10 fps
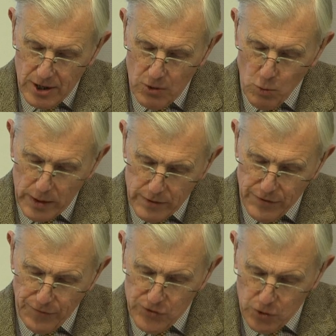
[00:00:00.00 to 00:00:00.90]
one of the
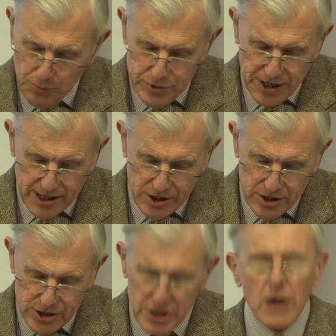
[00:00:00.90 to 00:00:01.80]
few
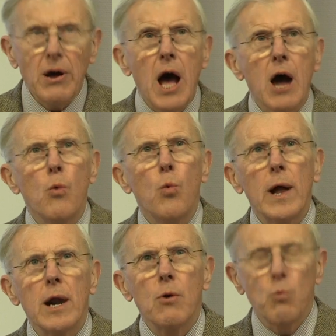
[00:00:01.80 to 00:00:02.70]
predictors of how
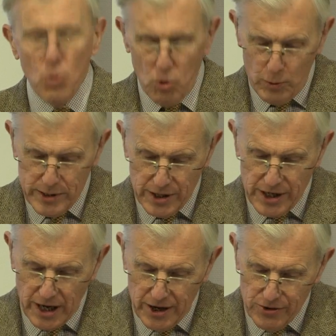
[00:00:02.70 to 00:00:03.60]
well a war will
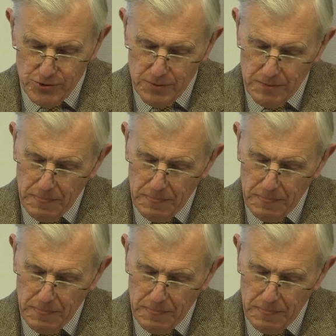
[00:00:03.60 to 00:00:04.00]
go